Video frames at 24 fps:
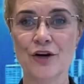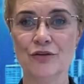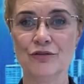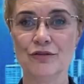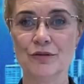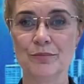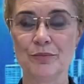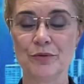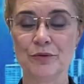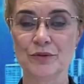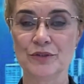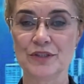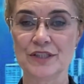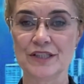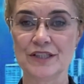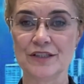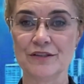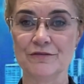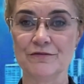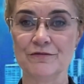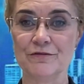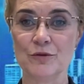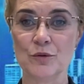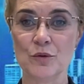reported
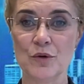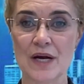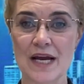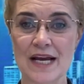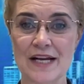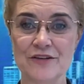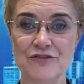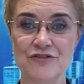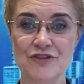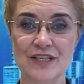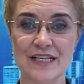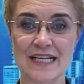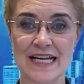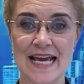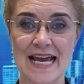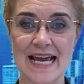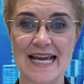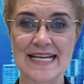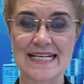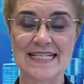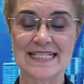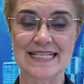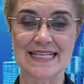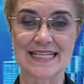that
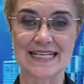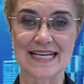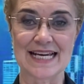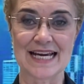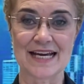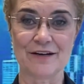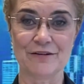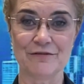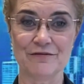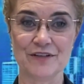480 out